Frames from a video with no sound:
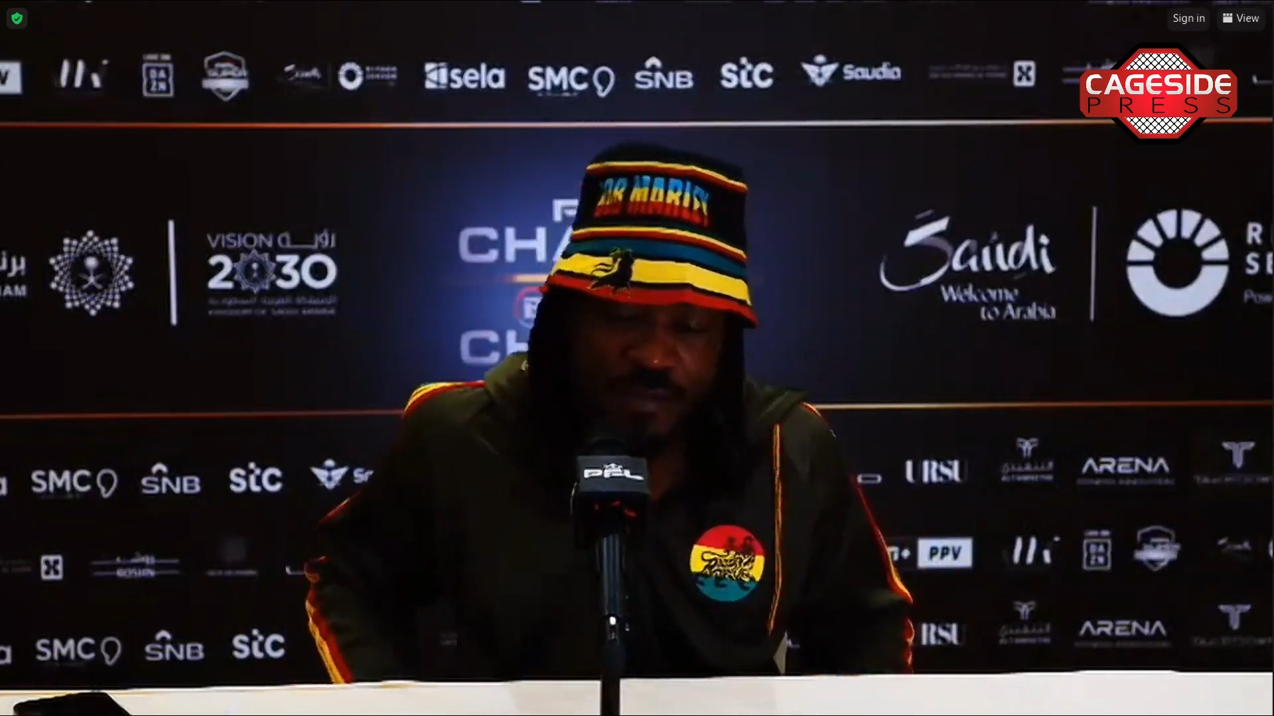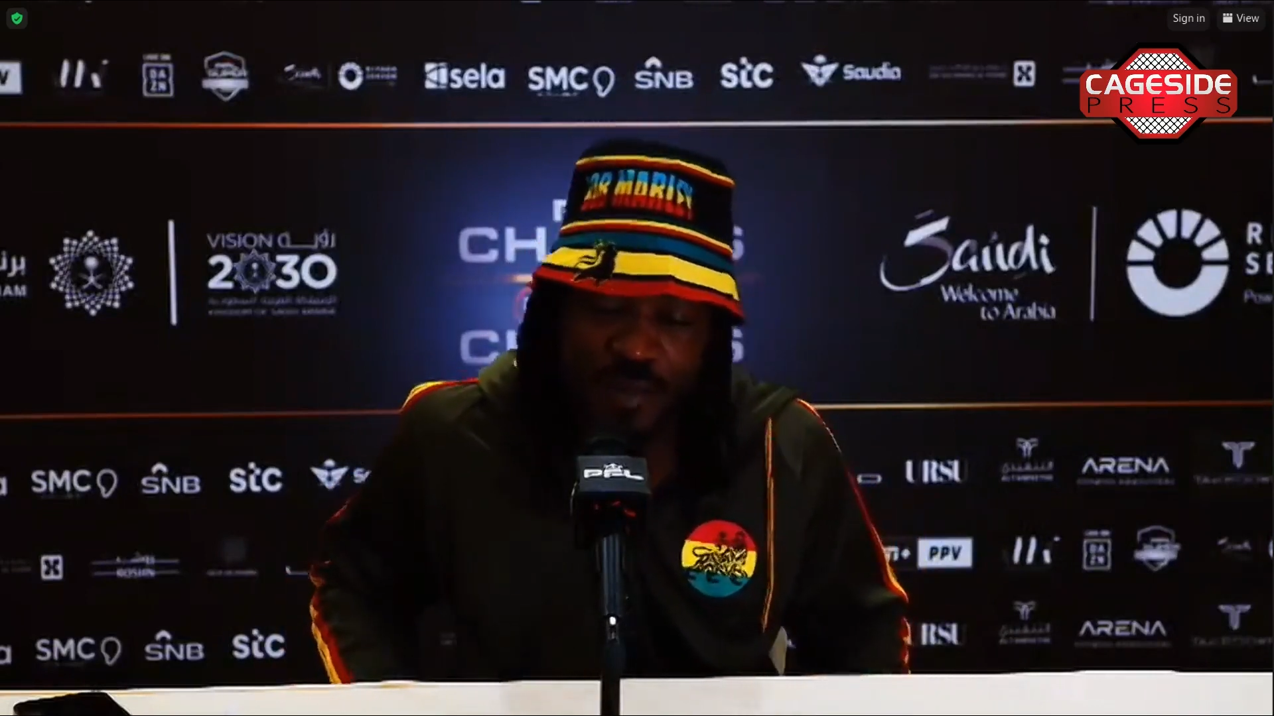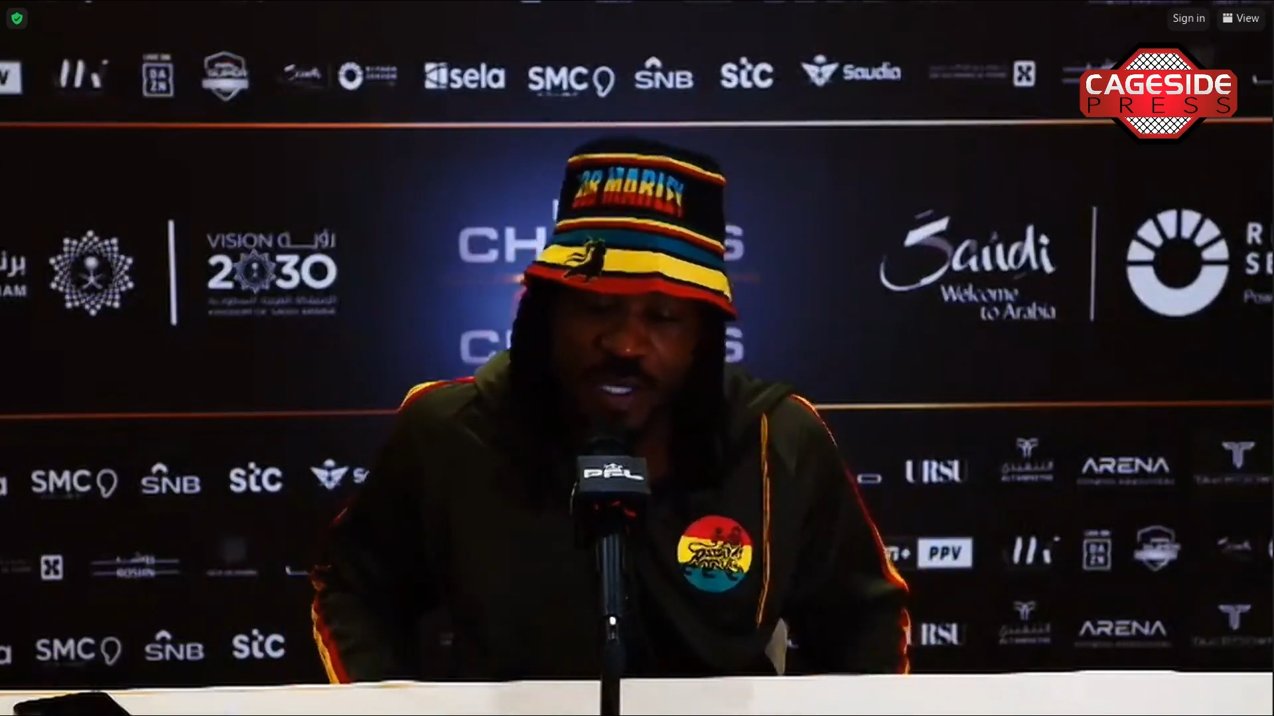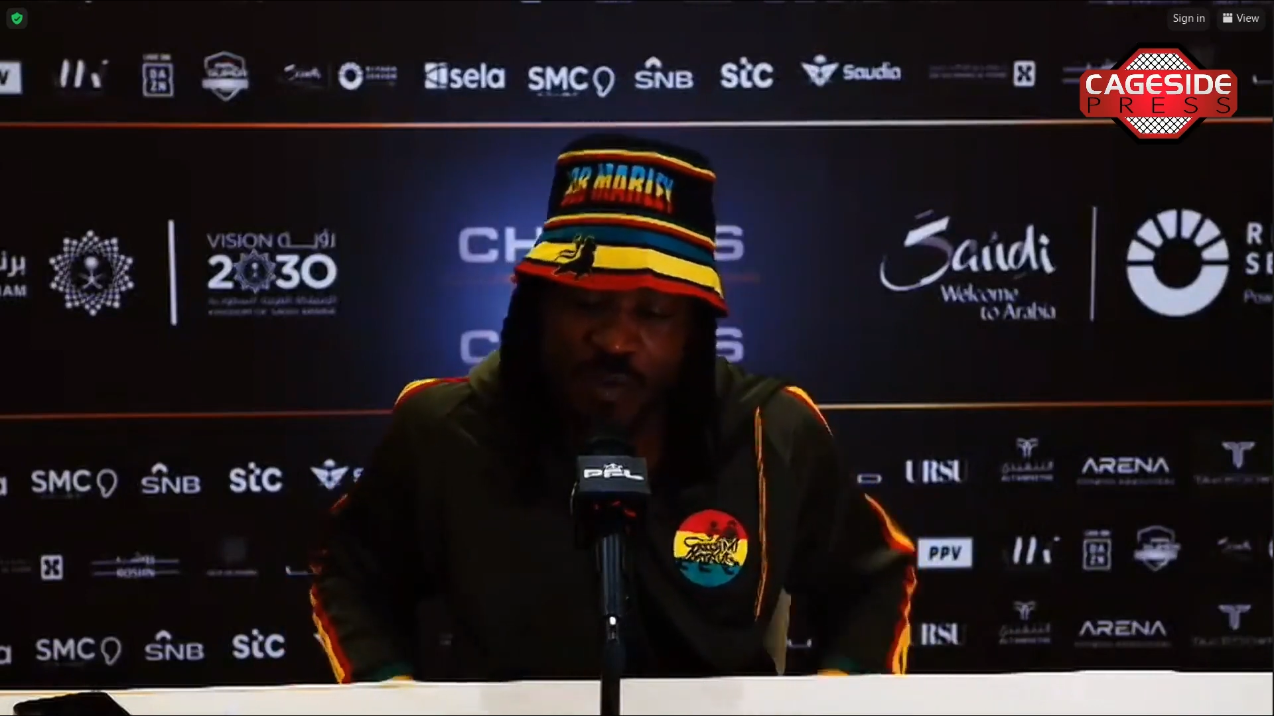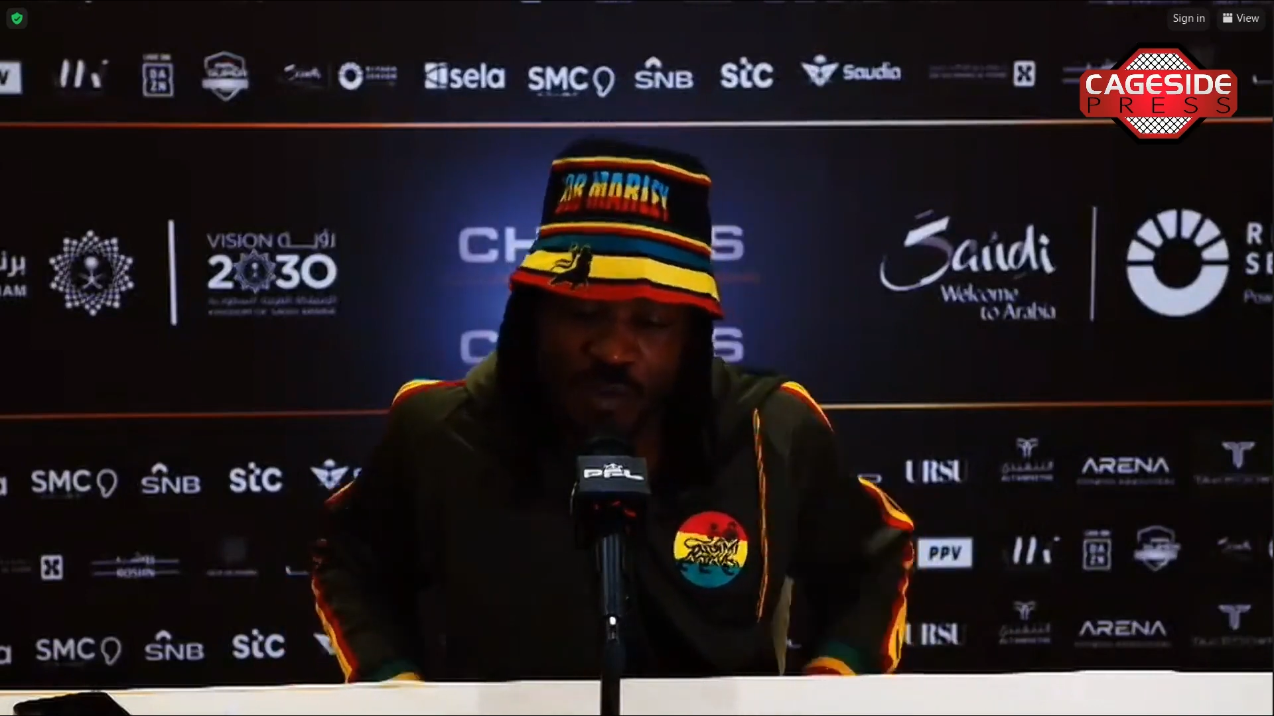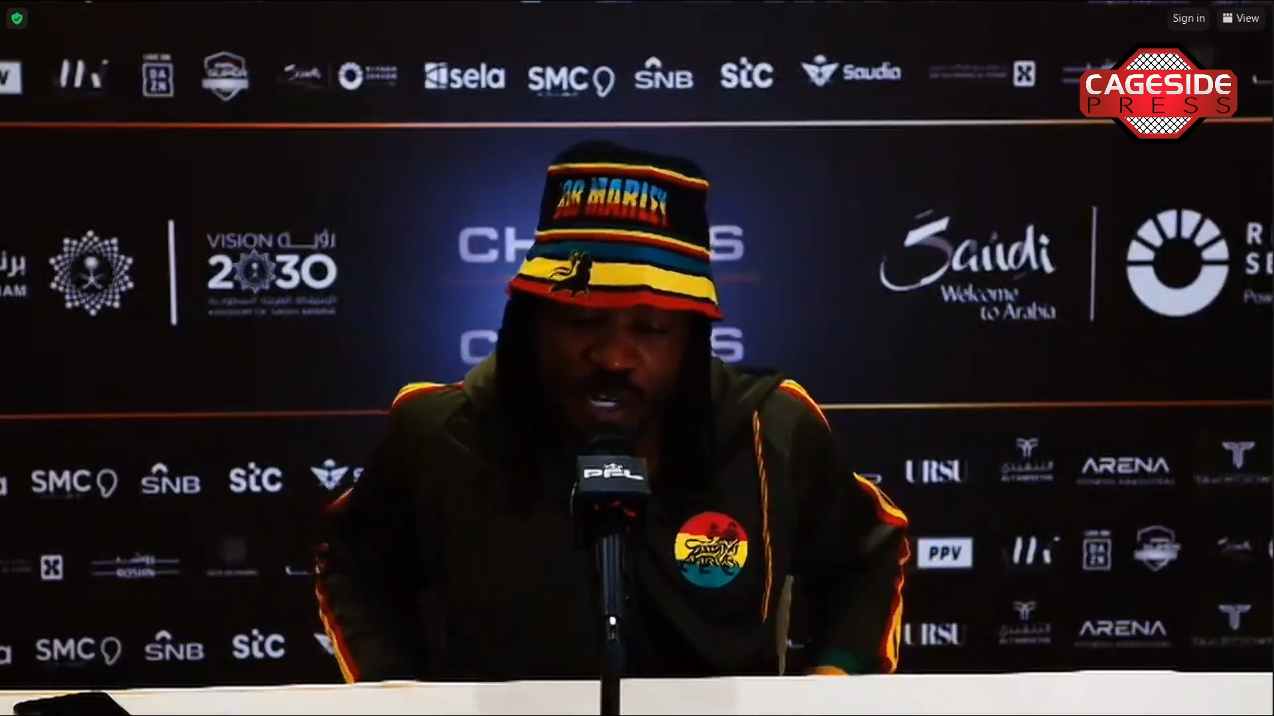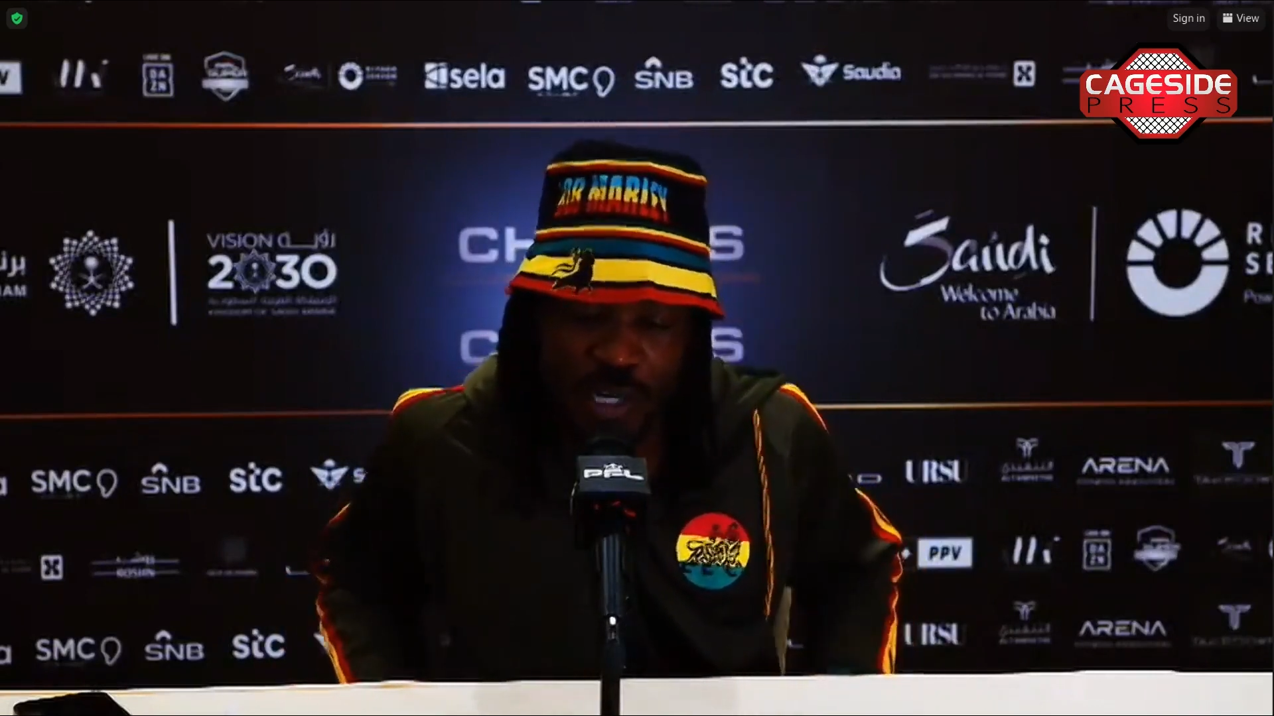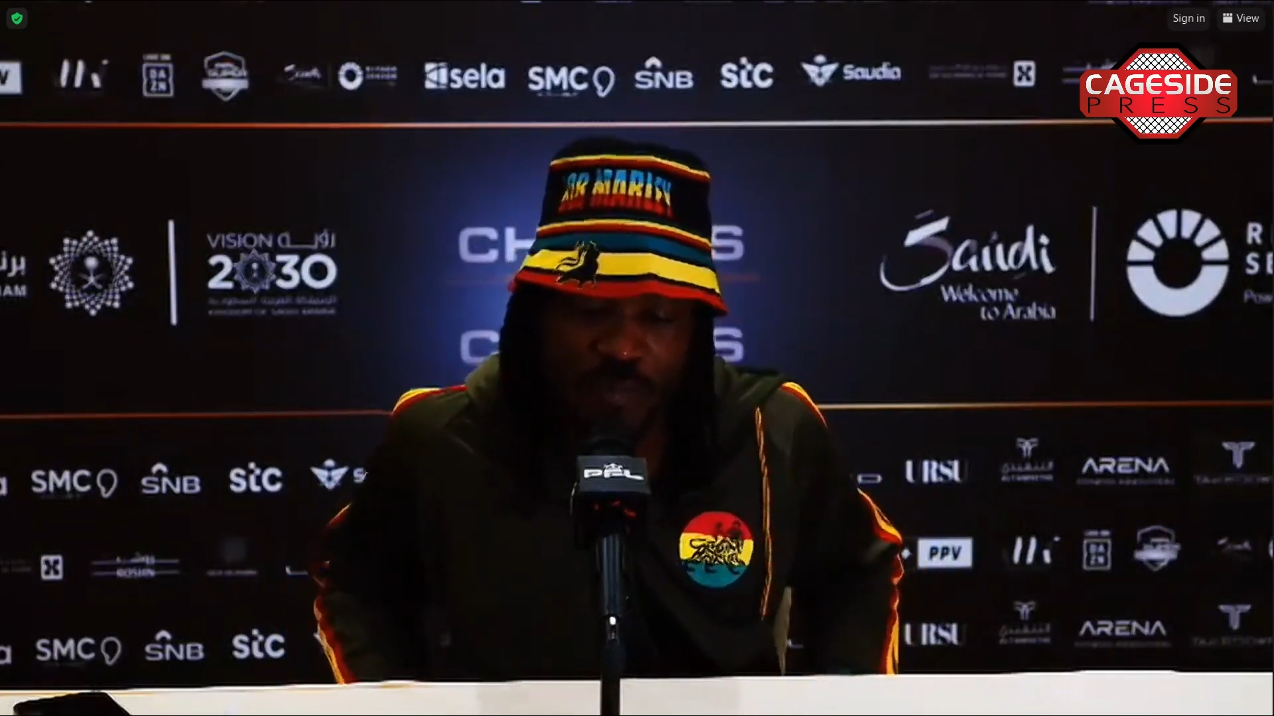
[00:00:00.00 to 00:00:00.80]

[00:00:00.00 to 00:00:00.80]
but The Rock